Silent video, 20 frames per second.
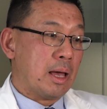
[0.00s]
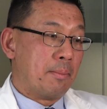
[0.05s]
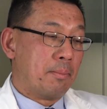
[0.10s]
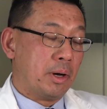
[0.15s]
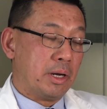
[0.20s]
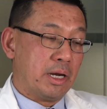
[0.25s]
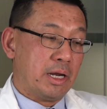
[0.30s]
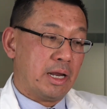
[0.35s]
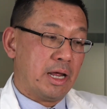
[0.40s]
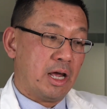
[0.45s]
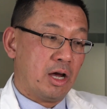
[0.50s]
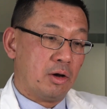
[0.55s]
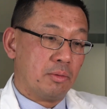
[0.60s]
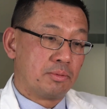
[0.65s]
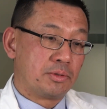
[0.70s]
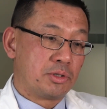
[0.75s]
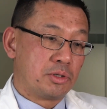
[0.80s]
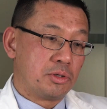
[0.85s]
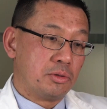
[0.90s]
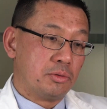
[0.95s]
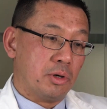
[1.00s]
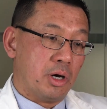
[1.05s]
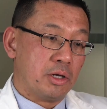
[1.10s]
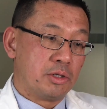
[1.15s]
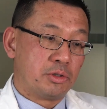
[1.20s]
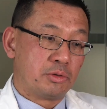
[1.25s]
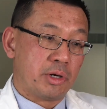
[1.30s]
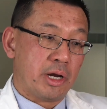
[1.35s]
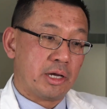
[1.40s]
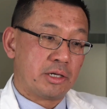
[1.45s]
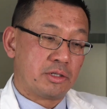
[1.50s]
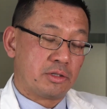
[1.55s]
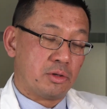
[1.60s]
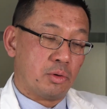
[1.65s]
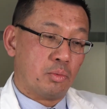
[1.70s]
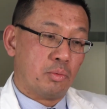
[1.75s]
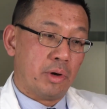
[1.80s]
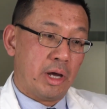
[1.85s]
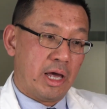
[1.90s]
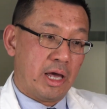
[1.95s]
but it helps to address
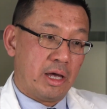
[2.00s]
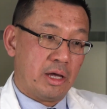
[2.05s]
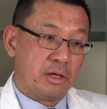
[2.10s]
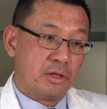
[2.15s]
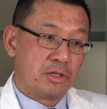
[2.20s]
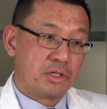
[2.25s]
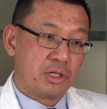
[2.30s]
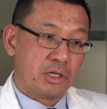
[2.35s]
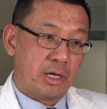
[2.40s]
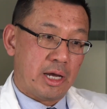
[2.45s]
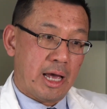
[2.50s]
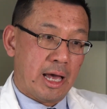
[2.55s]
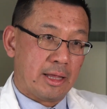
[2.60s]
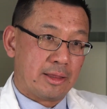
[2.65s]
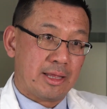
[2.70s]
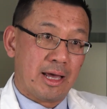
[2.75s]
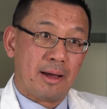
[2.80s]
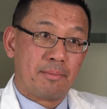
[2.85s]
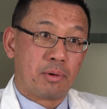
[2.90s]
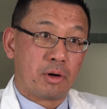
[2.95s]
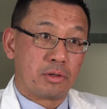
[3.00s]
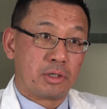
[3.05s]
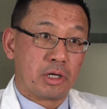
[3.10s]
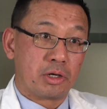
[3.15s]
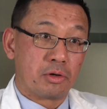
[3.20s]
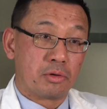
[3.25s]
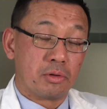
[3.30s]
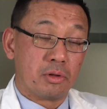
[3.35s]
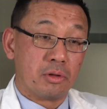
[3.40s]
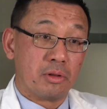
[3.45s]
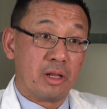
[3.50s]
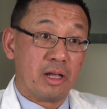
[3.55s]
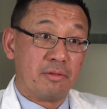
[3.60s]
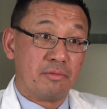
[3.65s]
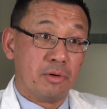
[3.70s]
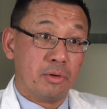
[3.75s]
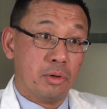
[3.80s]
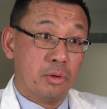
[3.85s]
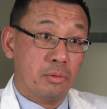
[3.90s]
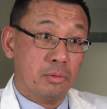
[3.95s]
the wedge at that particular
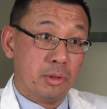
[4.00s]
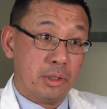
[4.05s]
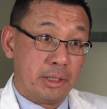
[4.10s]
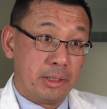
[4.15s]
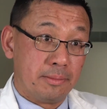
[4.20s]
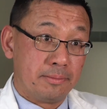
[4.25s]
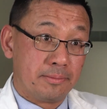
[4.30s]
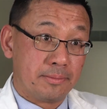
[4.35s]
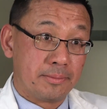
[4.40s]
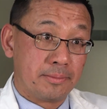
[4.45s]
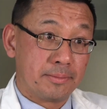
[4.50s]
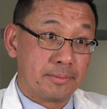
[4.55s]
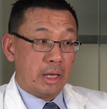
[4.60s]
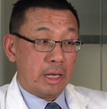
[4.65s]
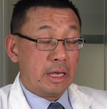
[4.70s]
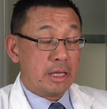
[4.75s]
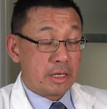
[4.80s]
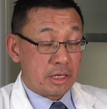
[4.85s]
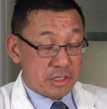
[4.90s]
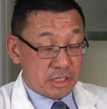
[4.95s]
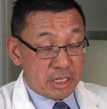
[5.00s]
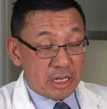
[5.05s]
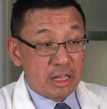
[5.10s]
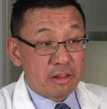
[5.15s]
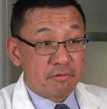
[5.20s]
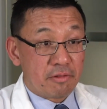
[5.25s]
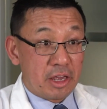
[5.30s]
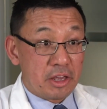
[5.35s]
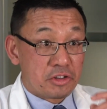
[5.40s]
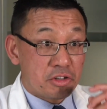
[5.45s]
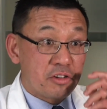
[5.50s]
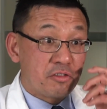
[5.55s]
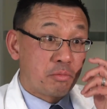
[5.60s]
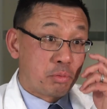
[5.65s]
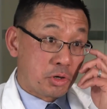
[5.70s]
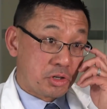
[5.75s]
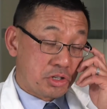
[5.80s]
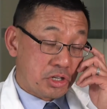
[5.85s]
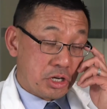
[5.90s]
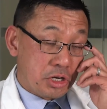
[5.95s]
level only. It is an invasive
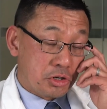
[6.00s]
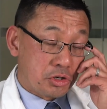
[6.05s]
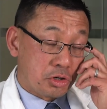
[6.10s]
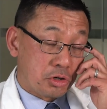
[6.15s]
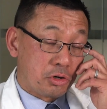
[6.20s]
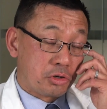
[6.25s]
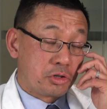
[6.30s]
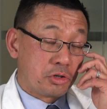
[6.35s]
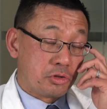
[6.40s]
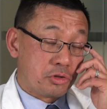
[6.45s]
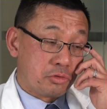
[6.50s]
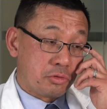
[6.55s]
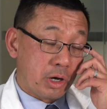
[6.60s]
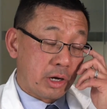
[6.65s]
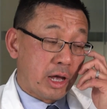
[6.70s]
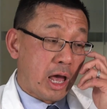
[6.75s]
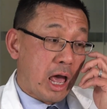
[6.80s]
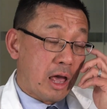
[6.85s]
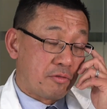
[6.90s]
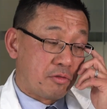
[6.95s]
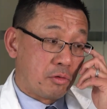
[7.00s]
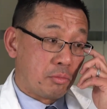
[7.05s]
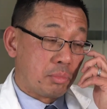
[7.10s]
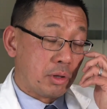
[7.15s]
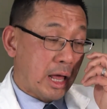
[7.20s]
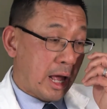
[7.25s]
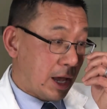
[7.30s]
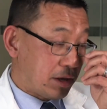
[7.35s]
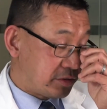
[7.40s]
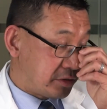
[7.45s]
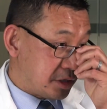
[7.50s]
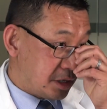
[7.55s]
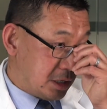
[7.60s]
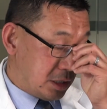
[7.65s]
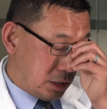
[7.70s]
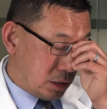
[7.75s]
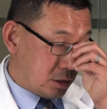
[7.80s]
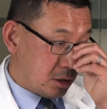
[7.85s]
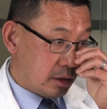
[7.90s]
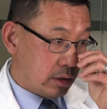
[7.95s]
procedure to do a
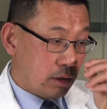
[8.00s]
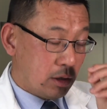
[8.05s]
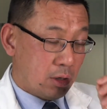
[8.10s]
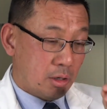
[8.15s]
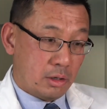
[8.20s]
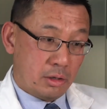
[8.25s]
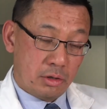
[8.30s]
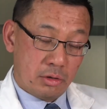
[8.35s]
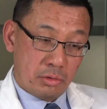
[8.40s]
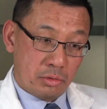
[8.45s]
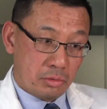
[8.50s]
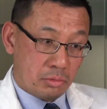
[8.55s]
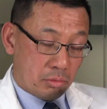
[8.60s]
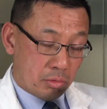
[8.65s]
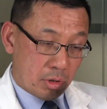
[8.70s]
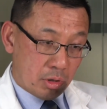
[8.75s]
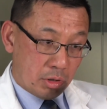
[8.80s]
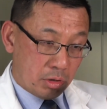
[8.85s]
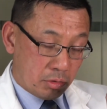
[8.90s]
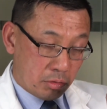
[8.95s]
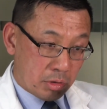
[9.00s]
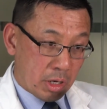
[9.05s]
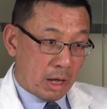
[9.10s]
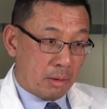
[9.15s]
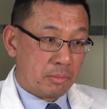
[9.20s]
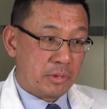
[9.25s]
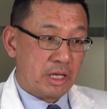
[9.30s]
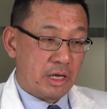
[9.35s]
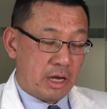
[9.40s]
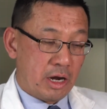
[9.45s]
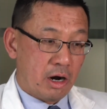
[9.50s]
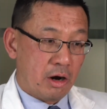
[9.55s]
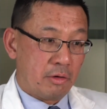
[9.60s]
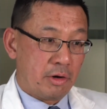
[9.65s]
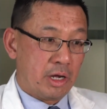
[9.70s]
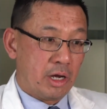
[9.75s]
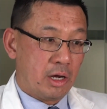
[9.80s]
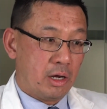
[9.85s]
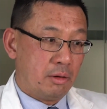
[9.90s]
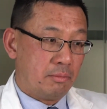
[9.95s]
kyphoplasty. You numb the
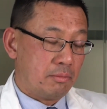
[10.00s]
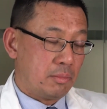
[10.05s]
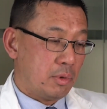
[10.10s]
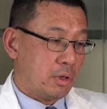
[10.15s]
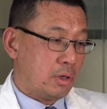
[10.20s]
area,